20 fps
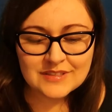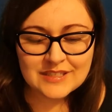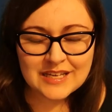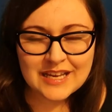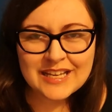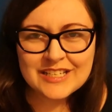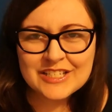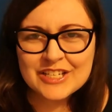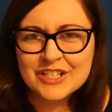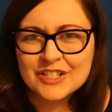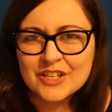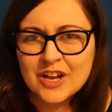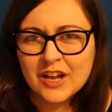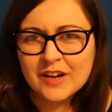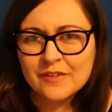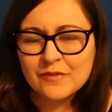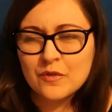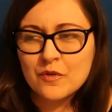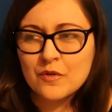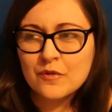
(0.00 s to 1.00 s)
it just kind
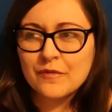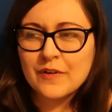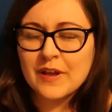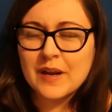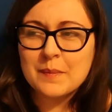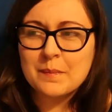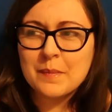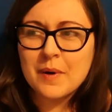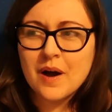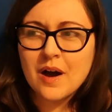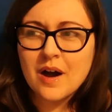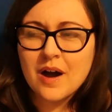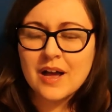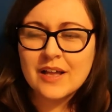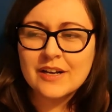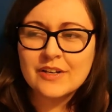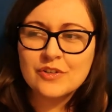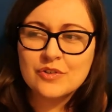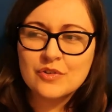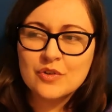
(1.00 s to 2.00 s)
of all fell apart.
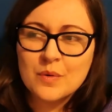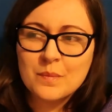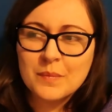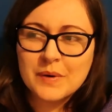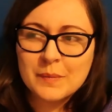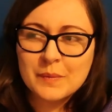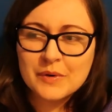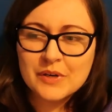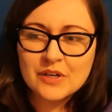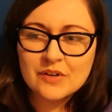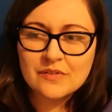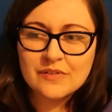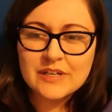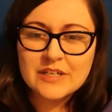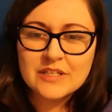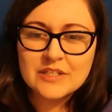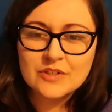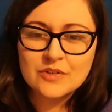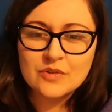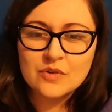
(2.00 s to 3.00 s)
And normally when you
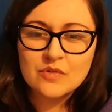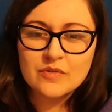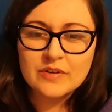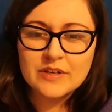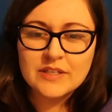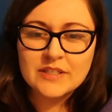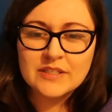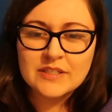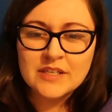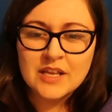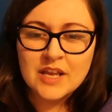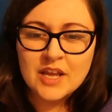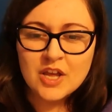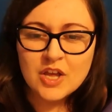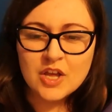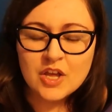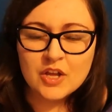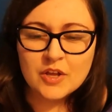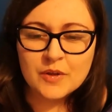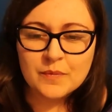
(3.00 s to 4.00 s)
read stories,
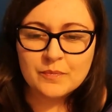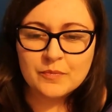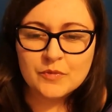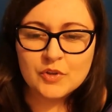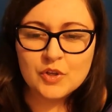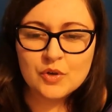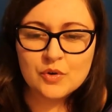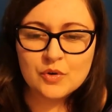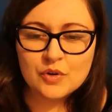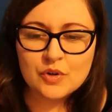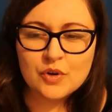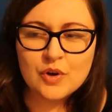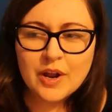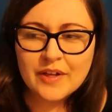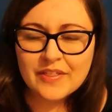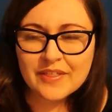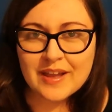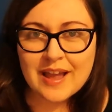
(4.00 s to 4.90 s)
you like the